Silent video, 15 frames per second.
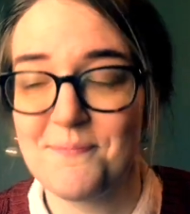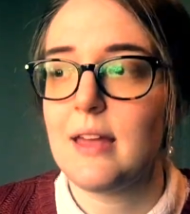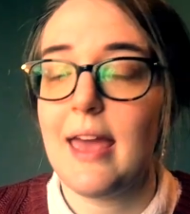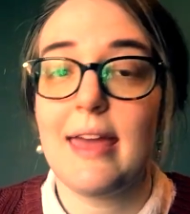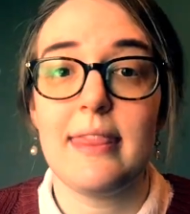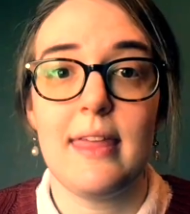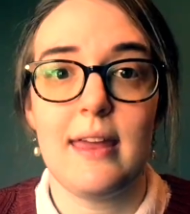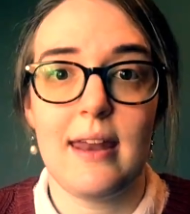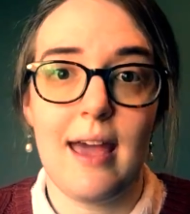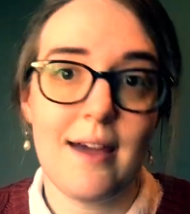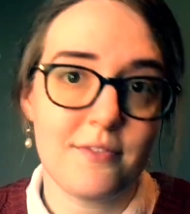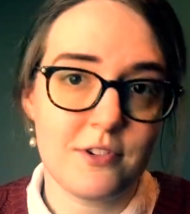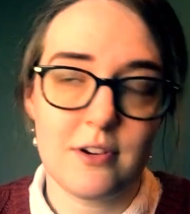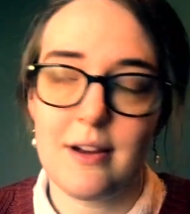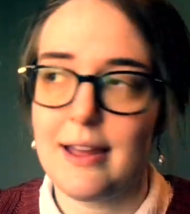And then
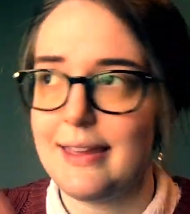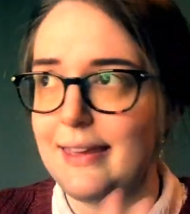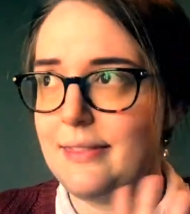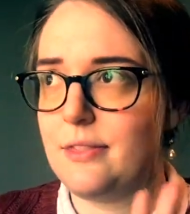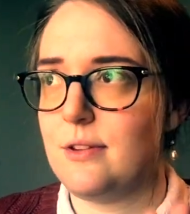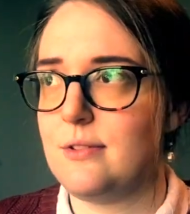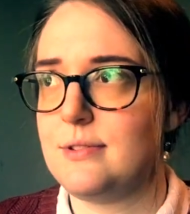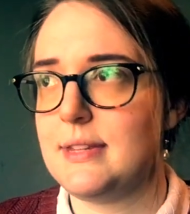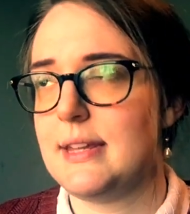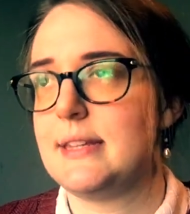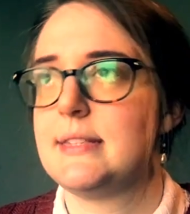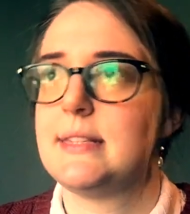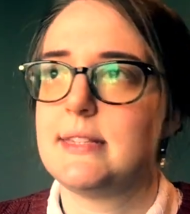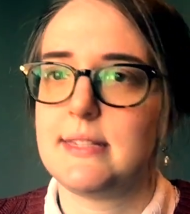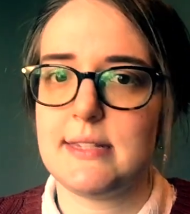after I get those
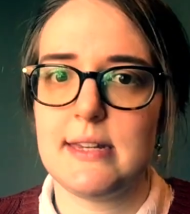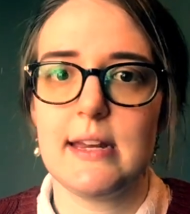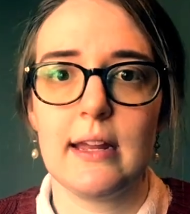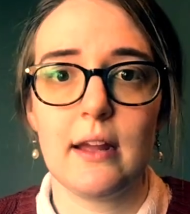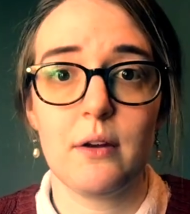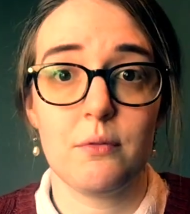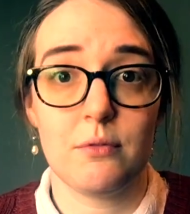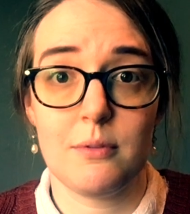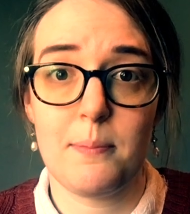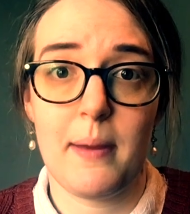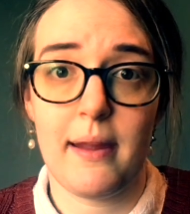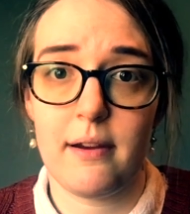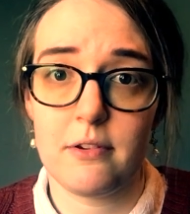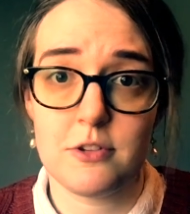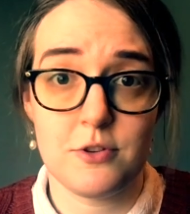existing
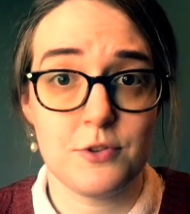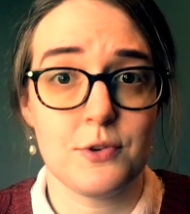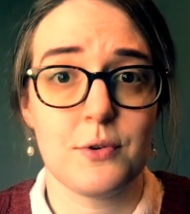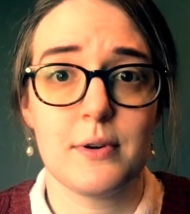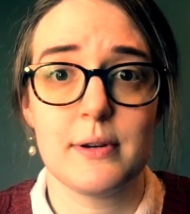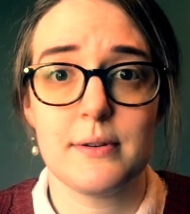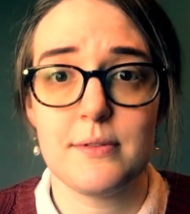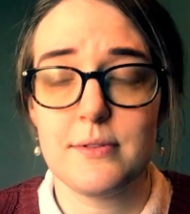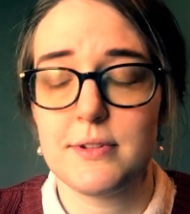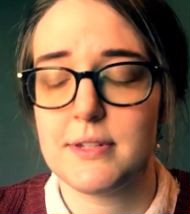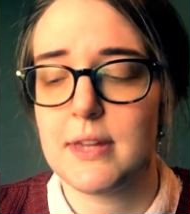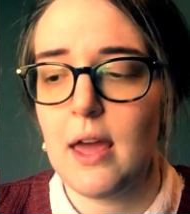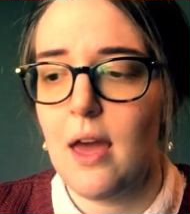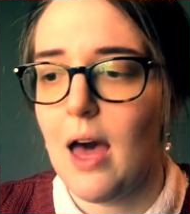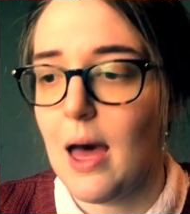repair tutorials
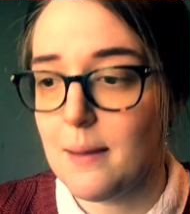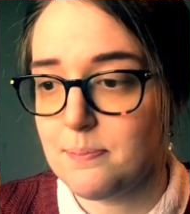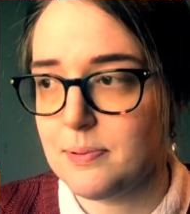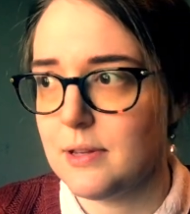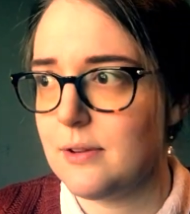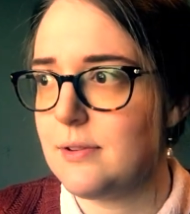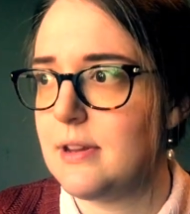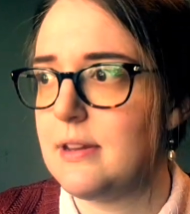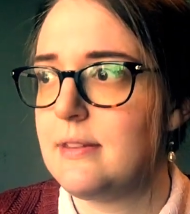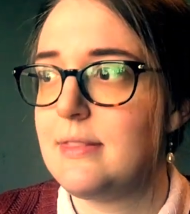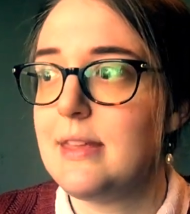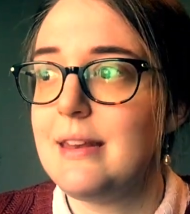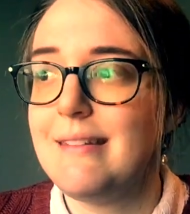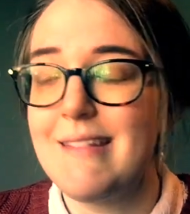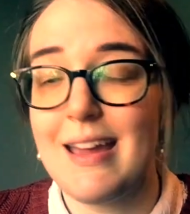uploaded,
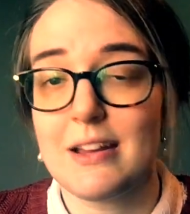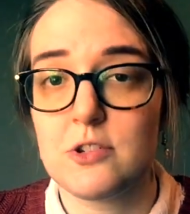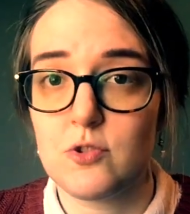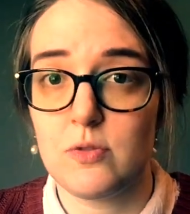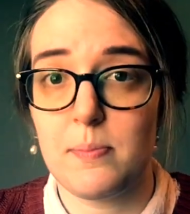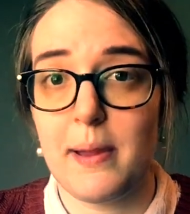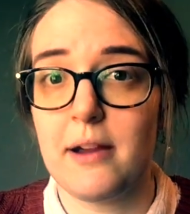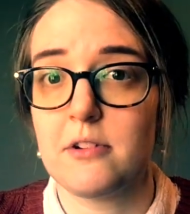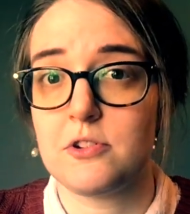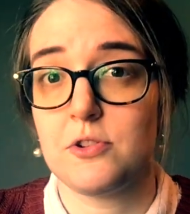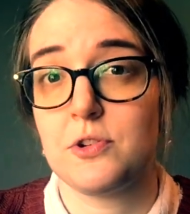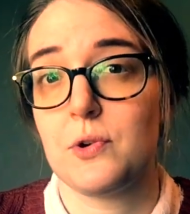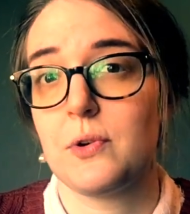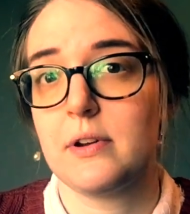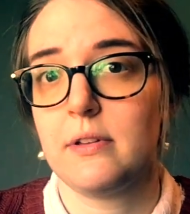the next repair
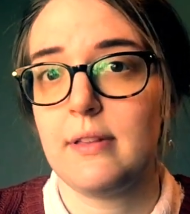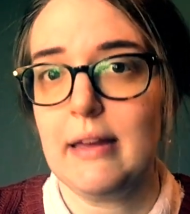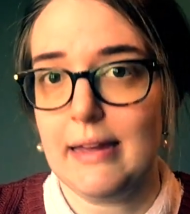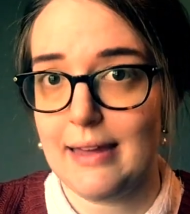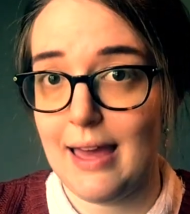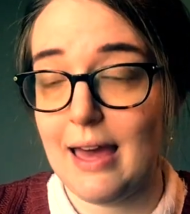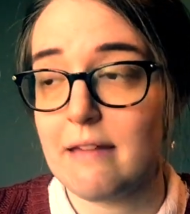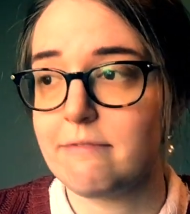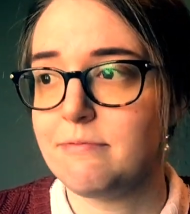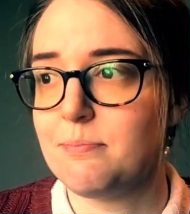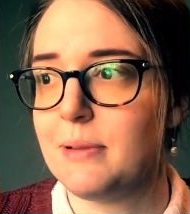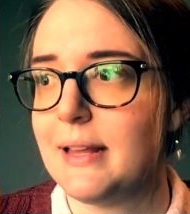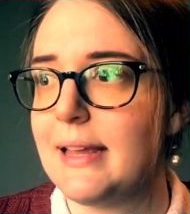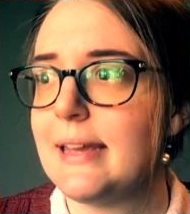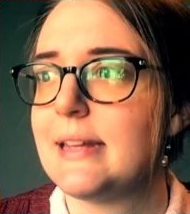tutorial I have
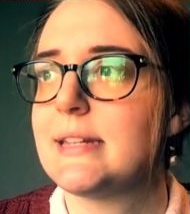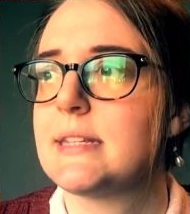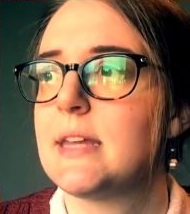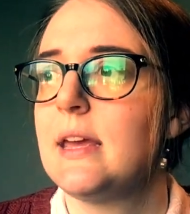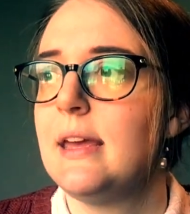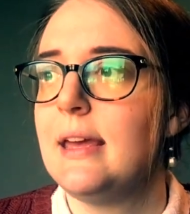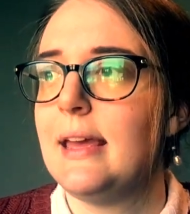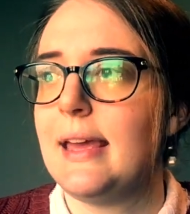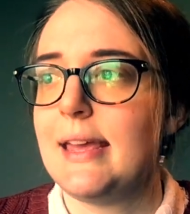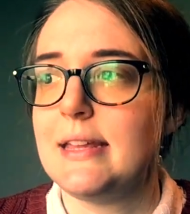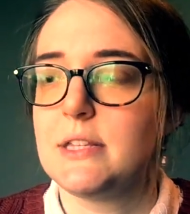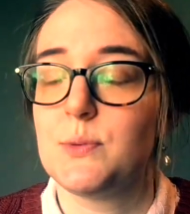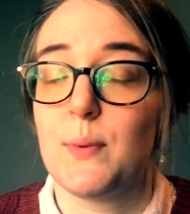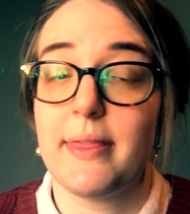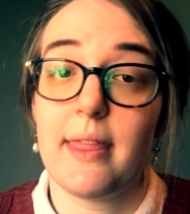planned
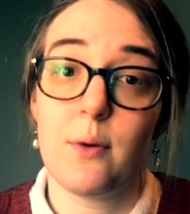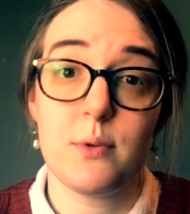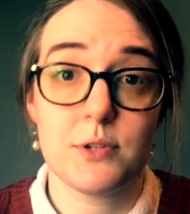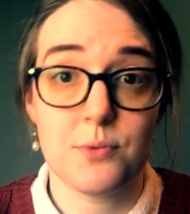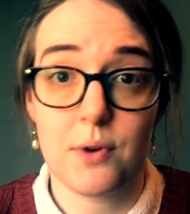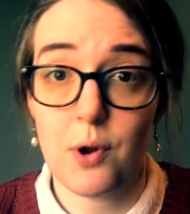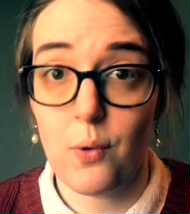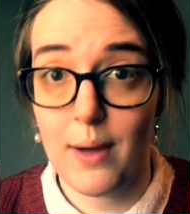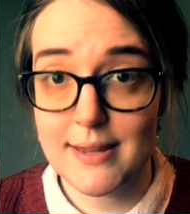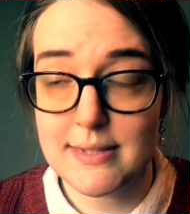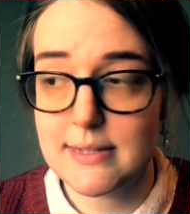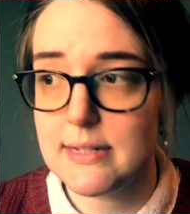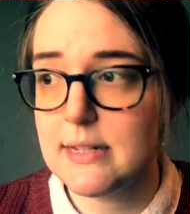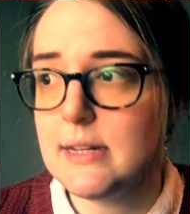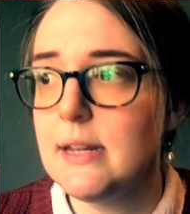is one that was
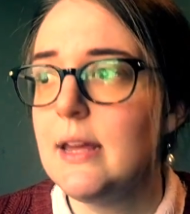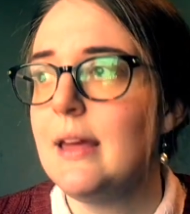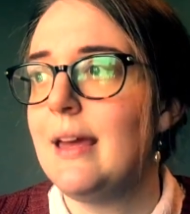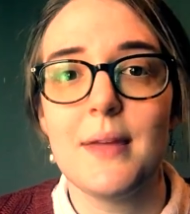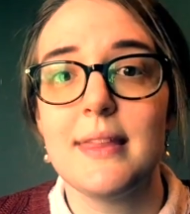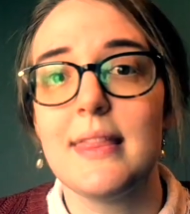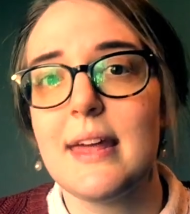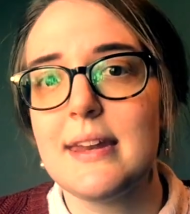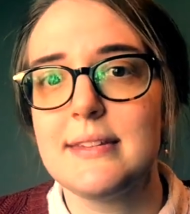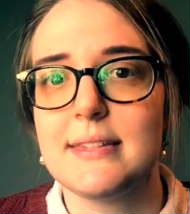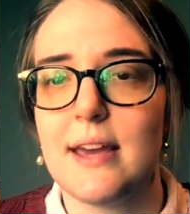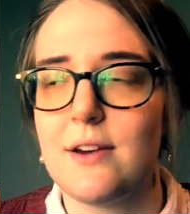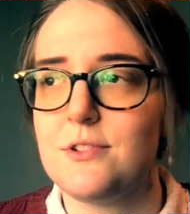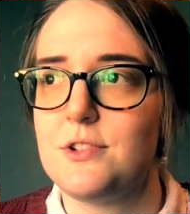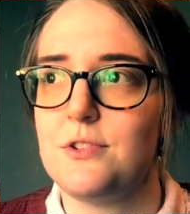requested, and that is
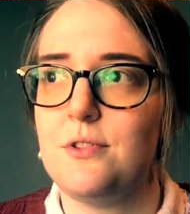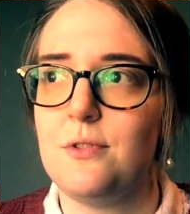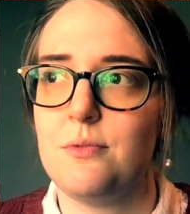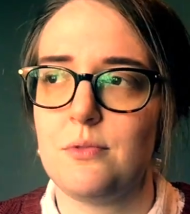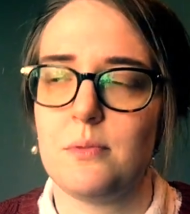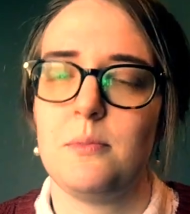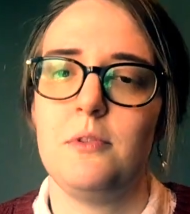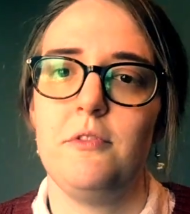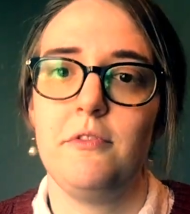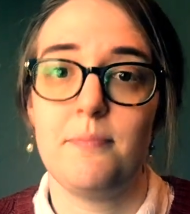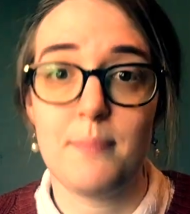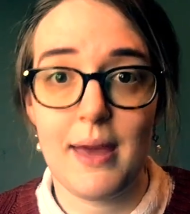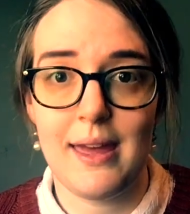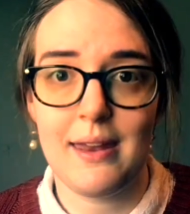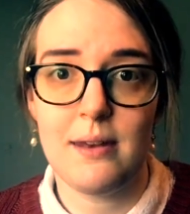how to remove
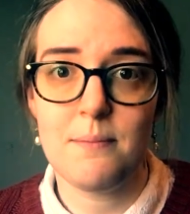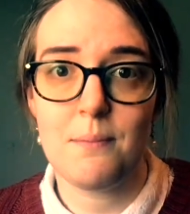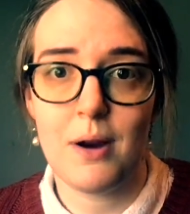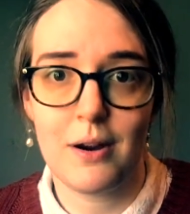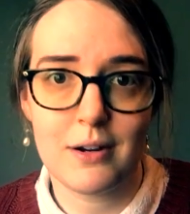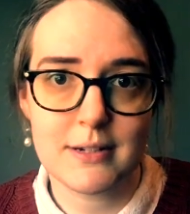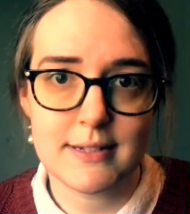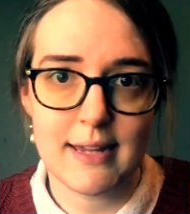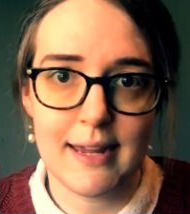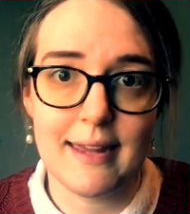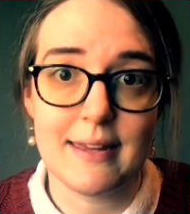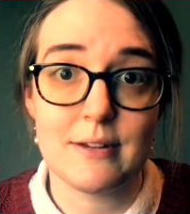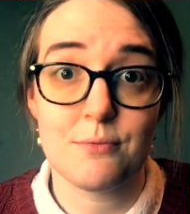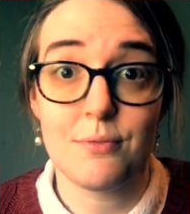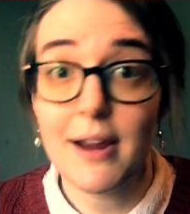pen marks
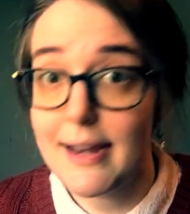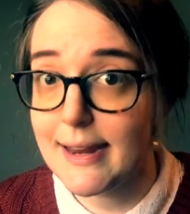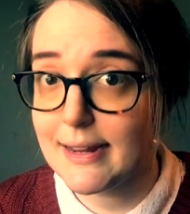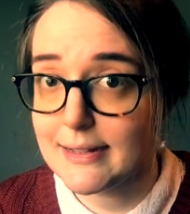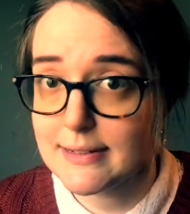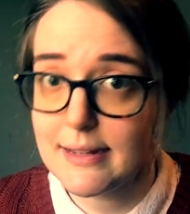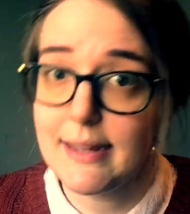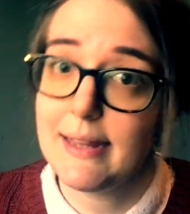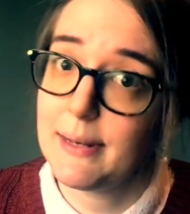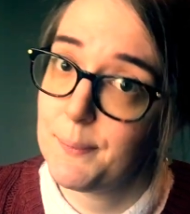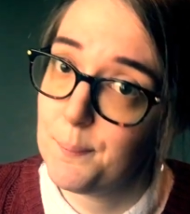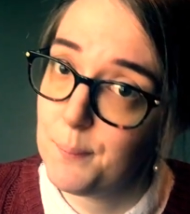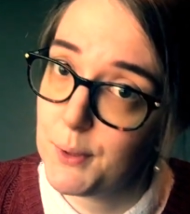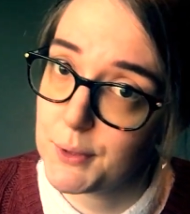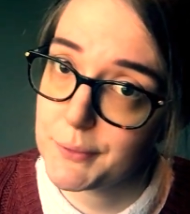and writing
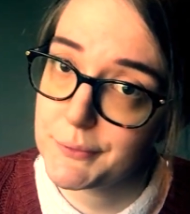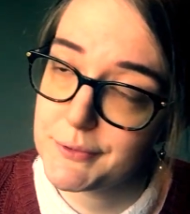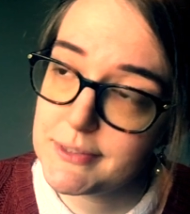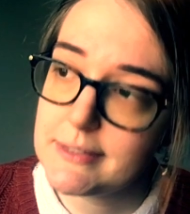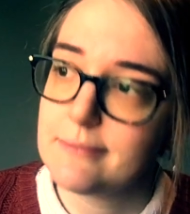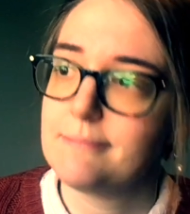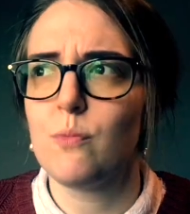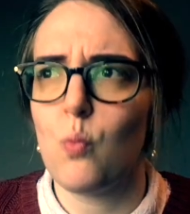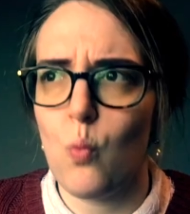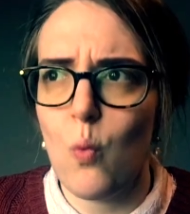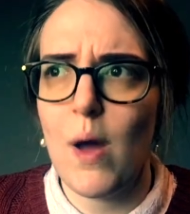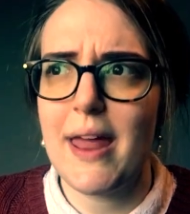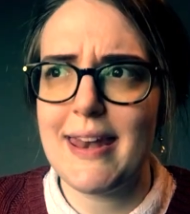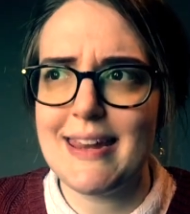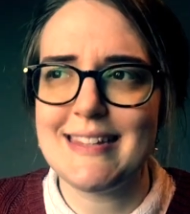in books
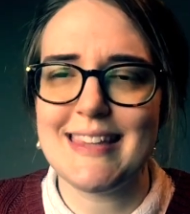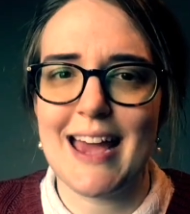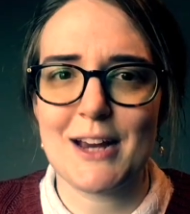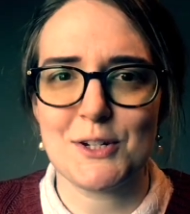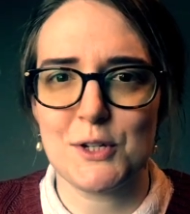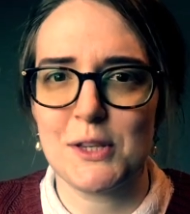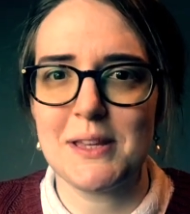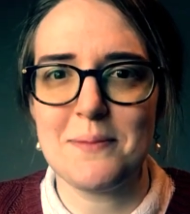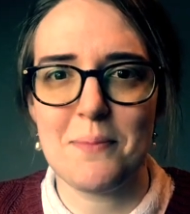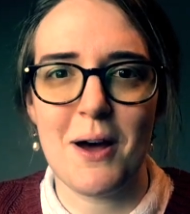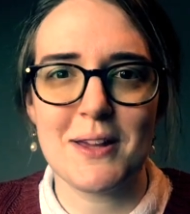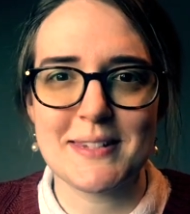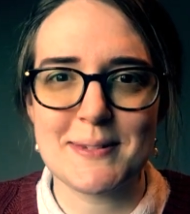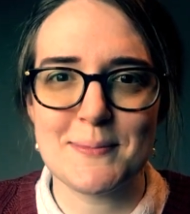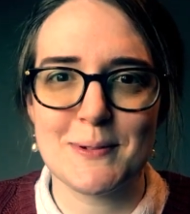when it's actually
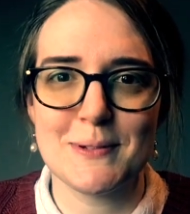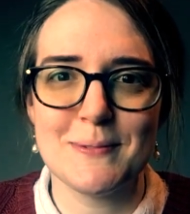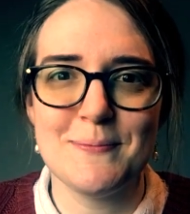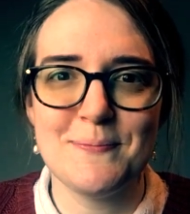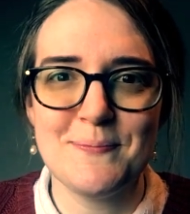possible.